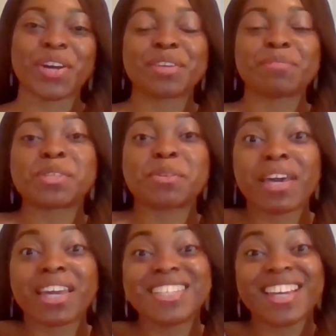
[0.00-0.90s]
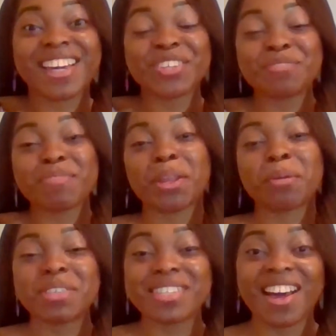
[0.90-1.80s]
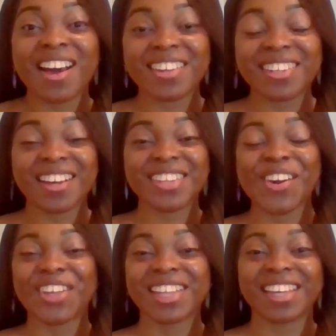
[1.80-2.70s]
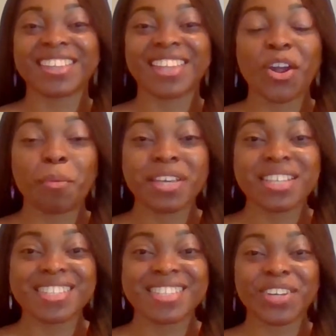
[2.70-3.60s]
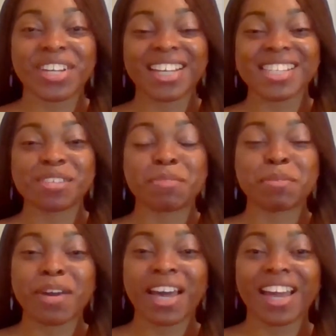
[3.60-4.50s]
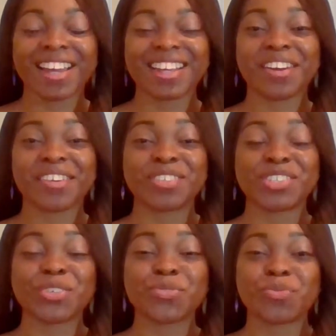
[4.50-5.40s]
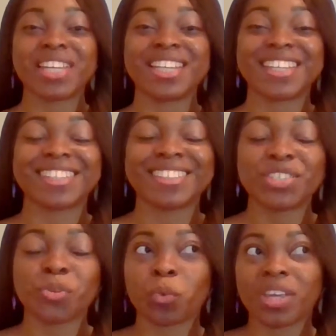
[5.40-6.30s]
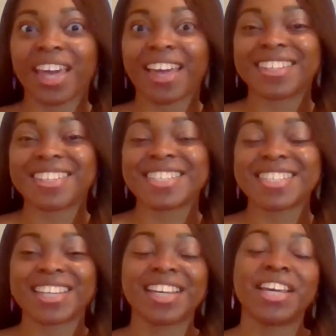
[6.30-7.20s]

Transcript: Welcome to my channel. My name is Ada, your online therapist. So glad to be back. How was your weekend?